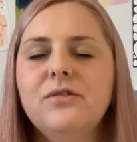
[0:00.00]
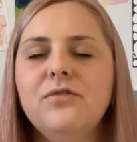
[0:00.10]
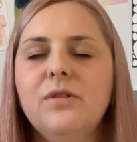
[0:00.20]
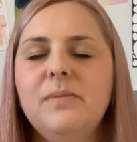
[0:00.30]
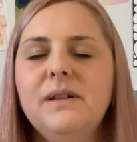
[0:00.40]
to
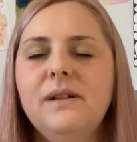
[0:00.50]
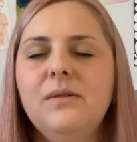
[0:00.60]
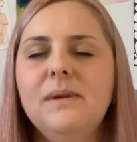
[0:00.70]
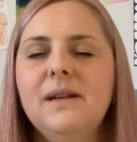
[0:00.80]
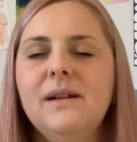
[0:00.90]
drop a little
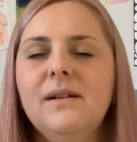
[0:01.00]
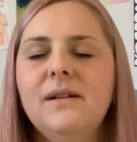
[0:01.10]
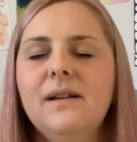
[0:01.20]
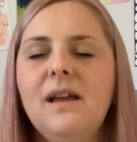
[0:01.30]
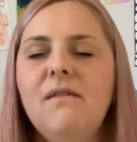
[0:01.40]
bit
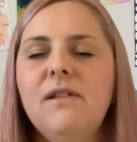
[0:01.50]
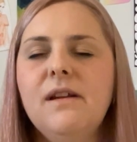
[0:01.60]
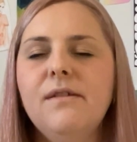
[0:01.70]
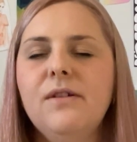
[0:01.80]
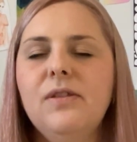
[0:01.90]

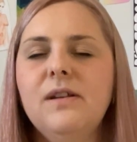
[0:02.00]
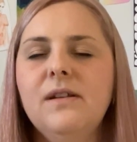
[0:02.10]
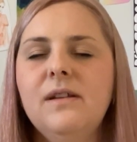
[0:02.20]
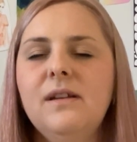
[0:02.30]
heavier on the